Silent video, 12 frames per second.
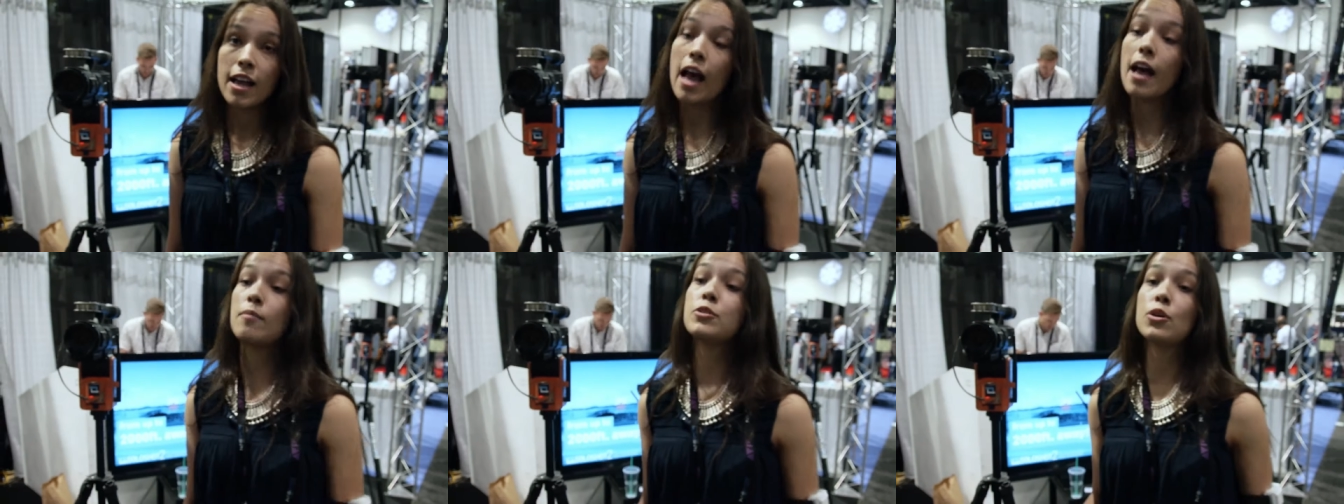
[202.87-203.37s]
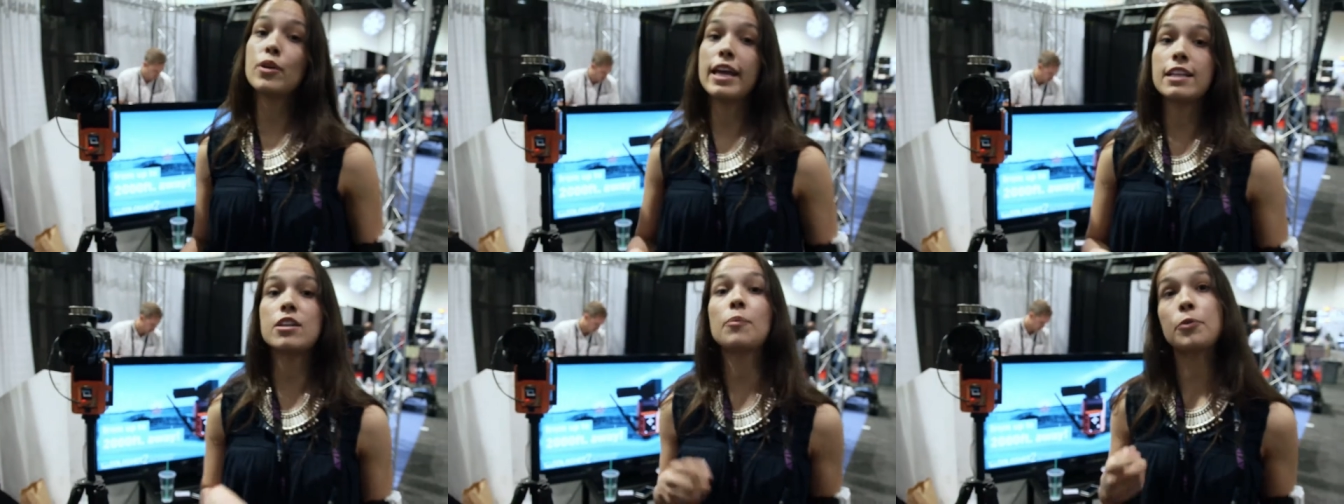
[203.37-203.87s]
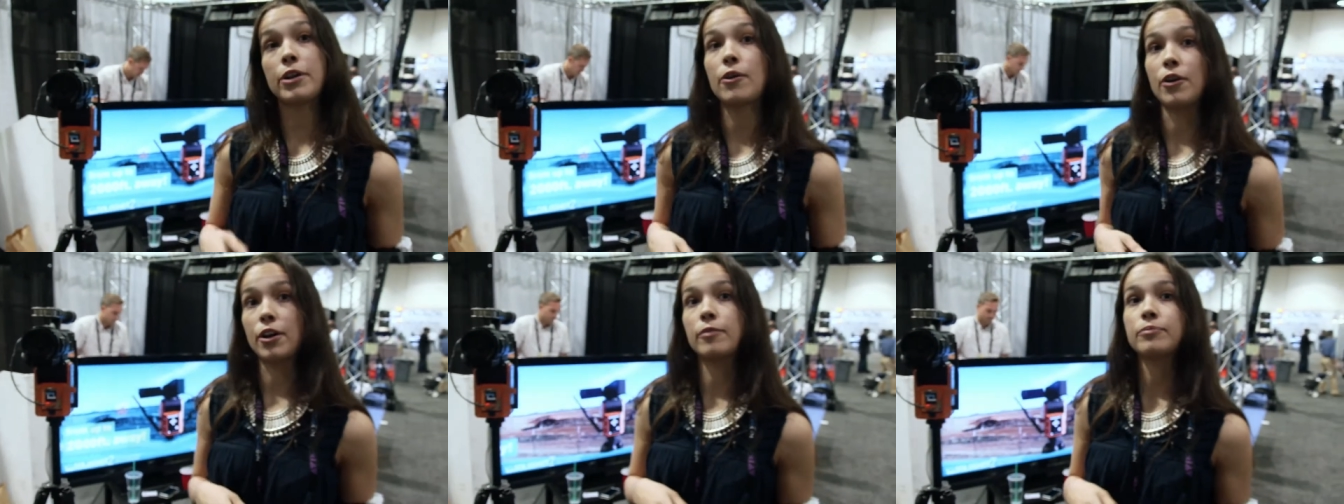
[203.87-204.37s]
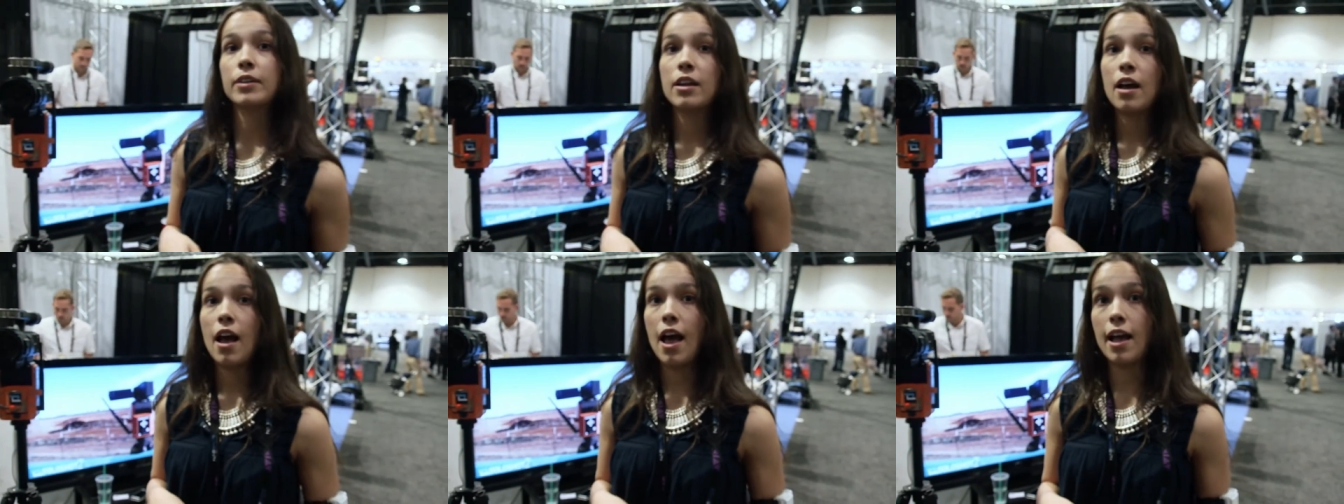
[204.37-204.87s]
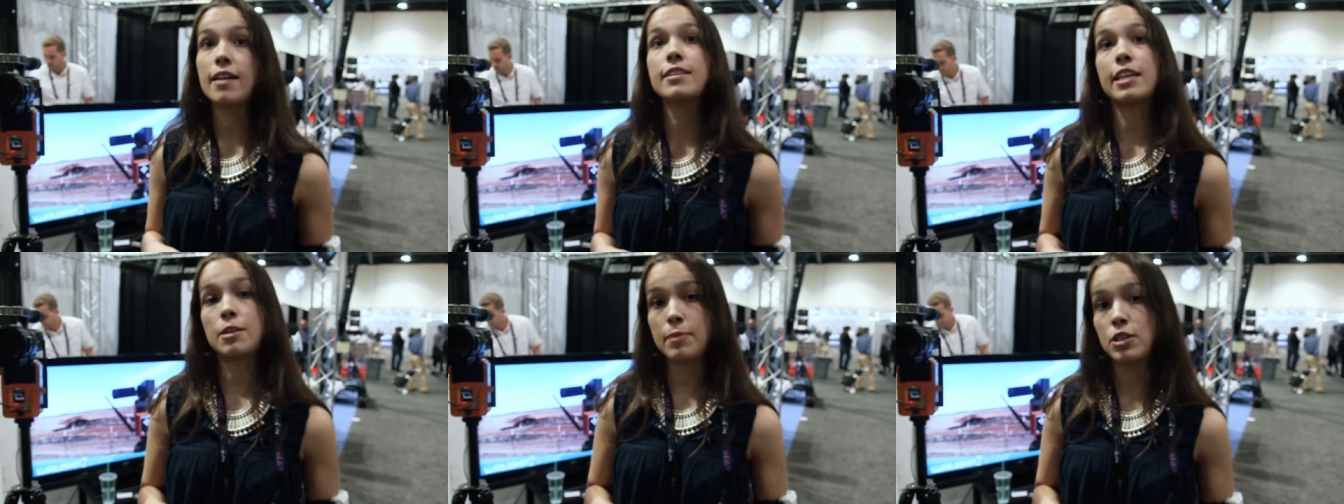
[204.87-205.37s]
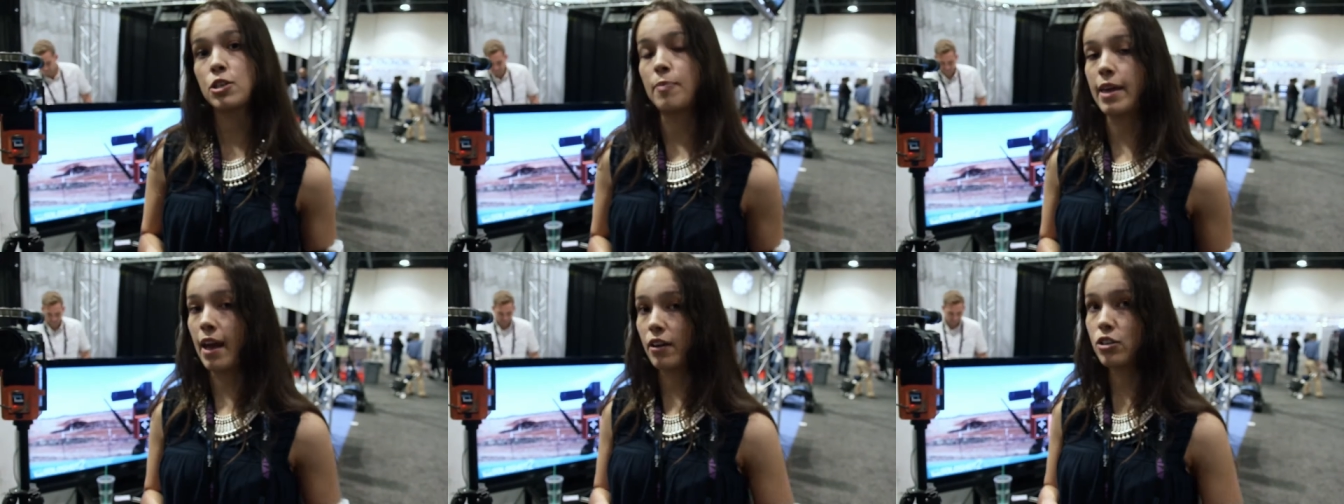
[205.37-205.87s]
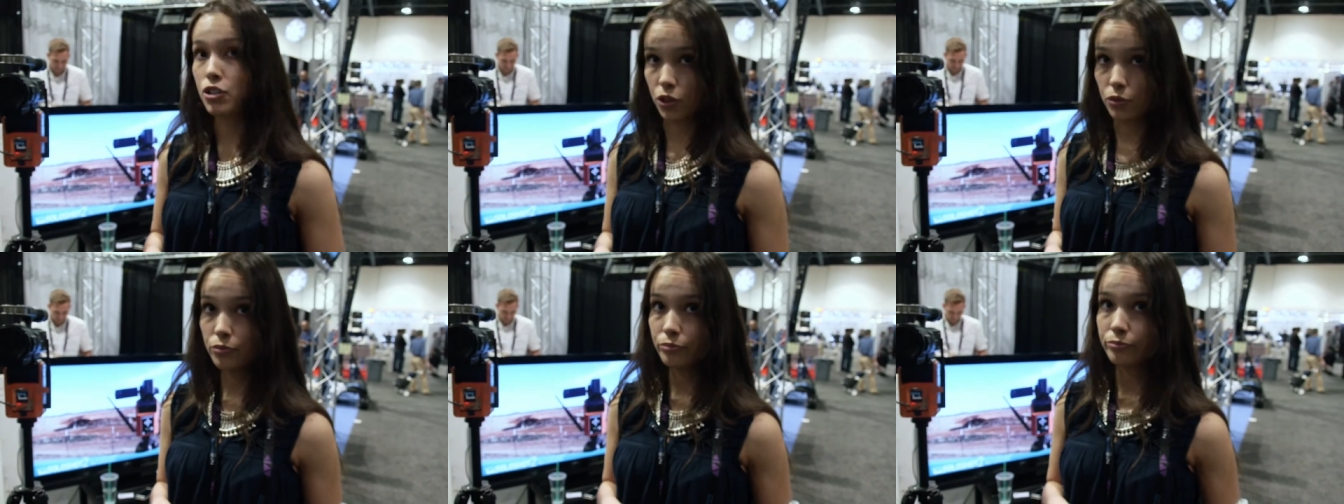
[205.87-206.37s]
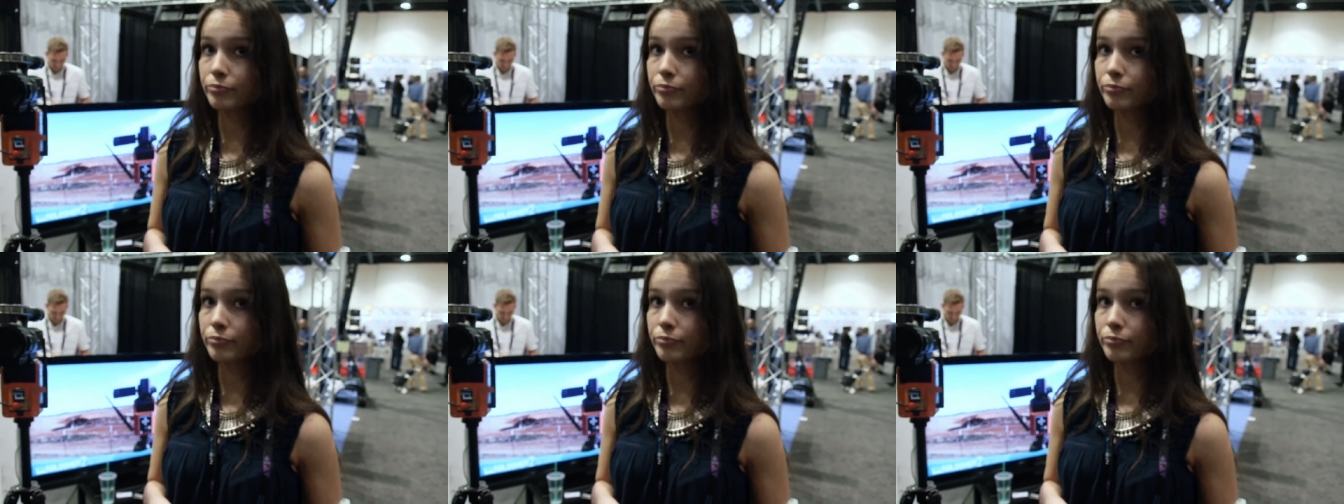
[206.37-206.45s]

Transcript: Um, so it's on pre-order. Okay. Uh, it's going to be shipping out in June.